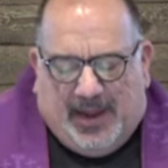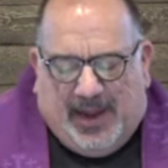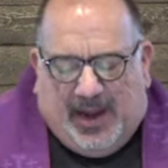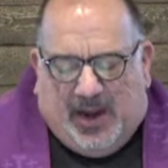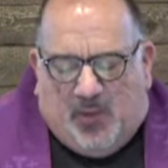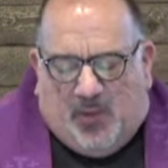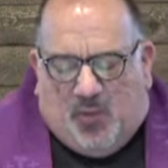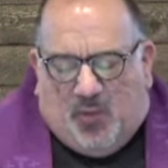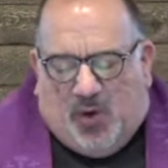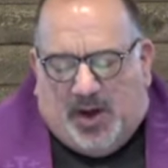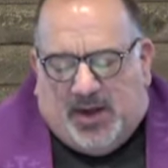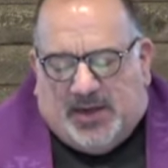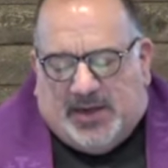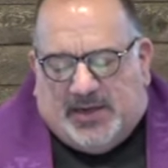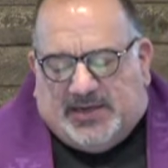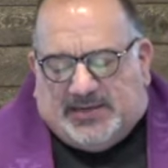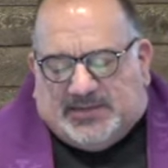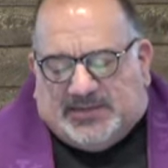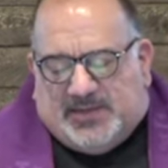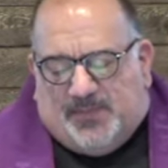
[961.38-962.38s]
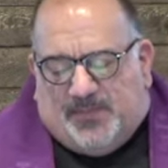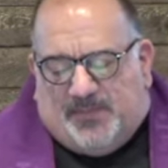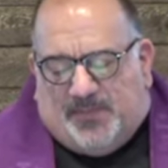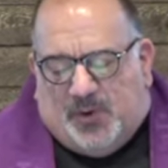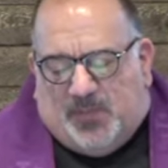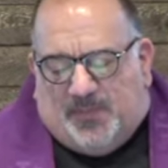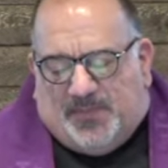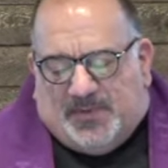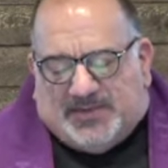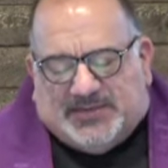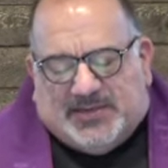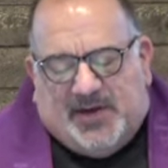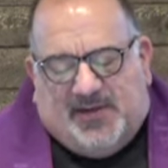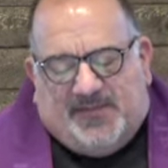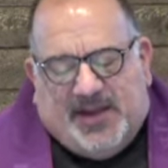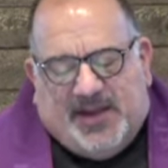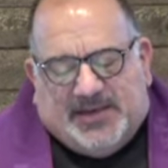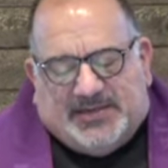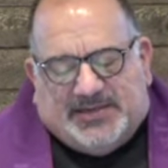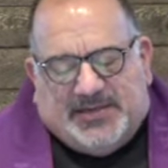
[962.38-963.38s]
And what is the purpose of
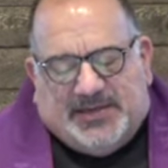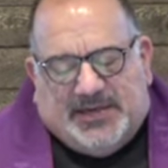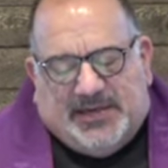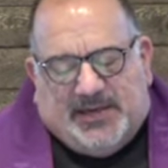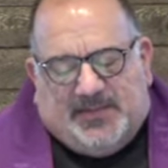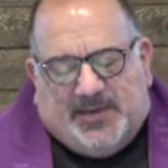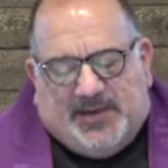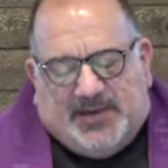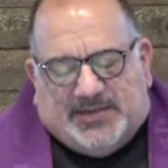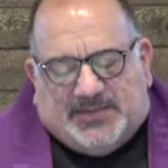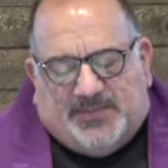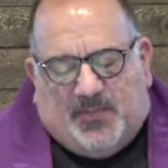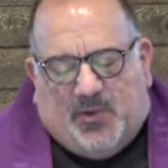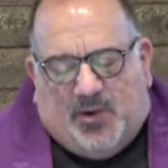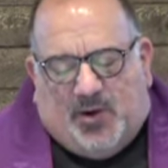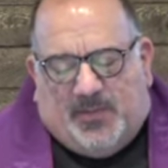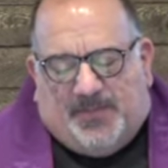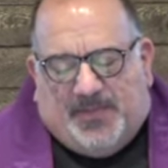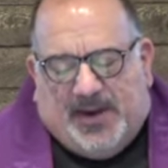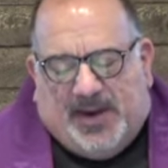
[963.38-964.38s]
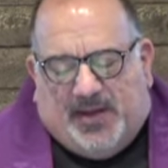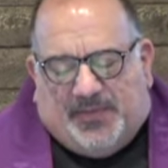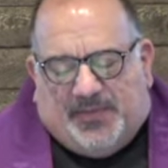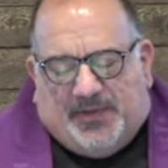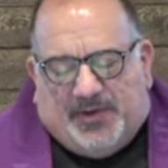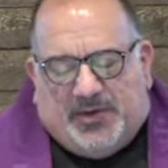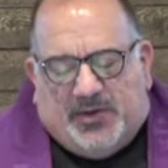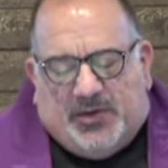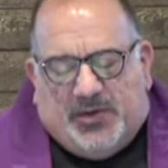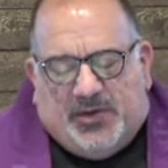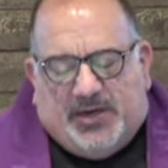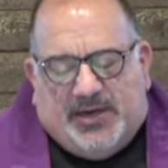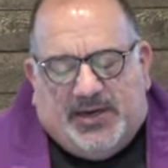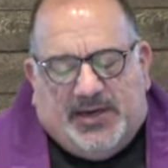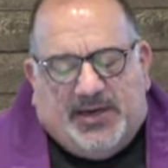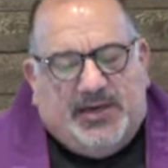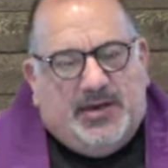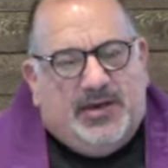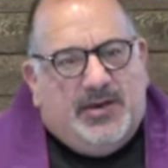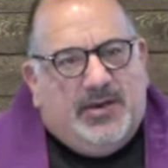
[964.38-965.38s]
that team is more about the
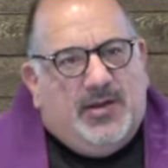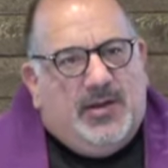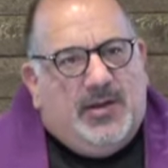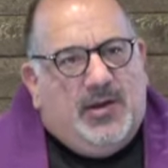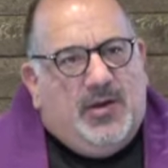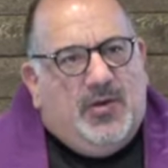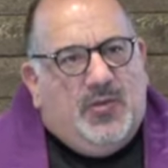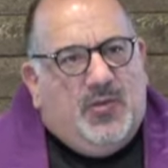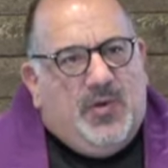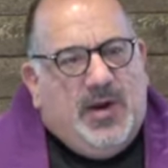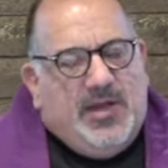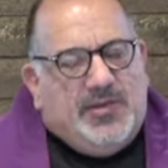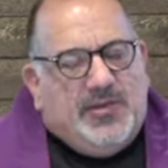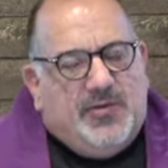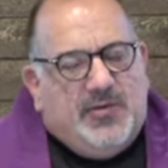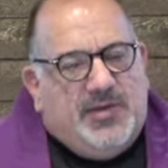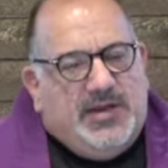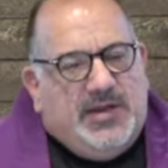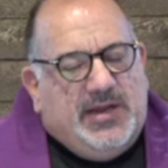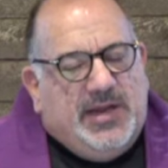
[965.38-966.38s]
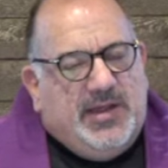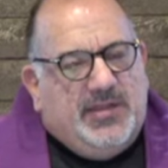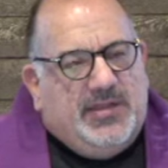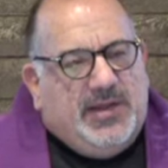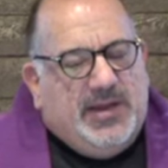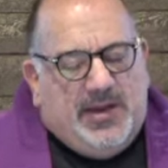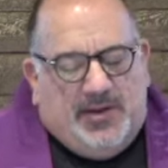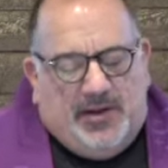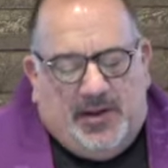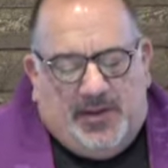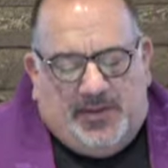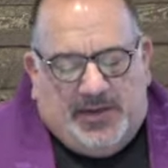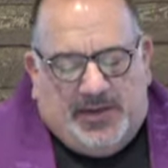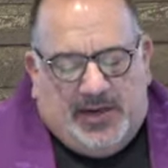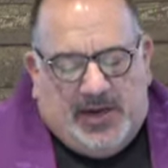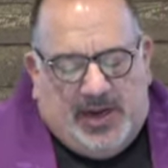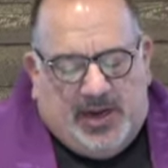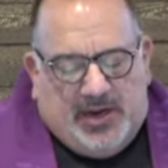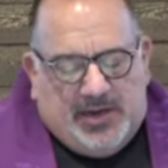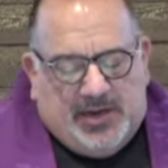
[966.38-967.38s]
unity rather the, than
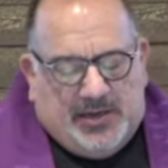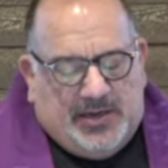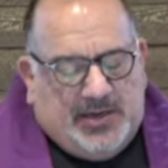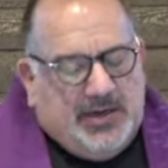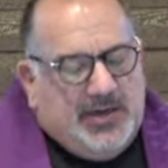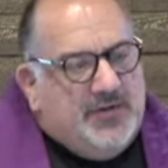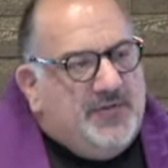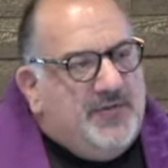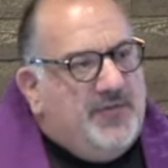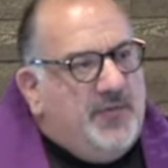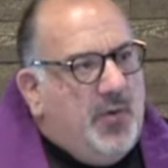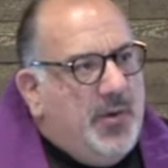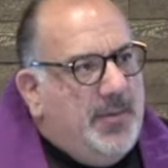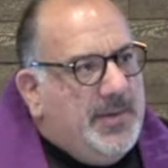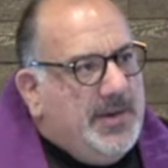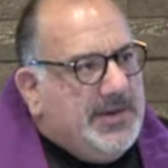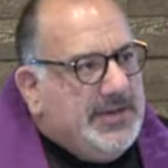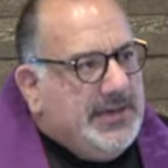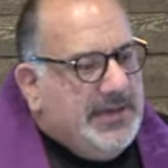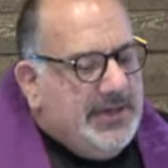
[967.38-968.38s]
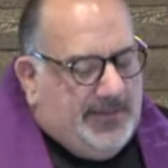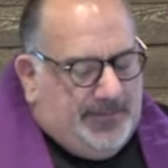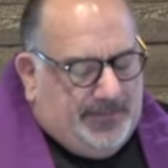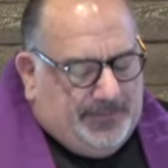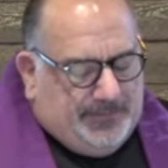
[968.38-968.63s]
the uninformity.